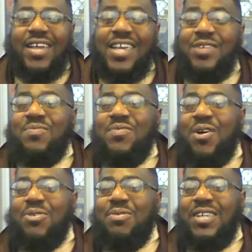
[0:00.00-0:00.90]
and you
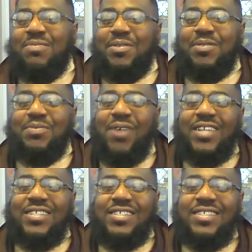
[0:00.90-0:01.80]
know you ain't supposed to be
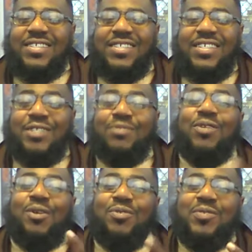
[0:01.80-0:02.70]
watching this shit, and you
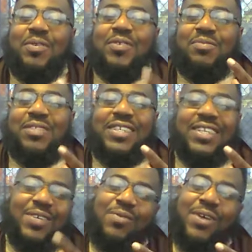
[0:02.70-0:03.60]
know you're supposed to be
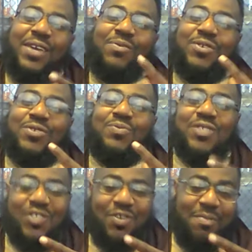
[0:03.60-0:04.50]
looking away when you
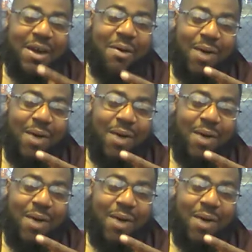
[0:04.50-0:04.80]
with your mom